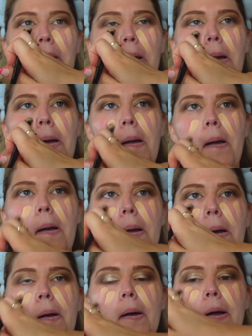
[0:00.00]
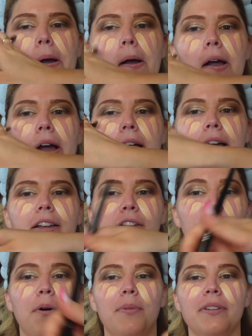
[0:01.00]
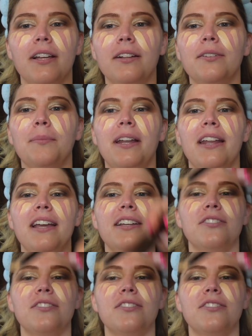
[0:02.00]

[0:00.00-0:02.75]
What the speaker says: I did a mixture of the two.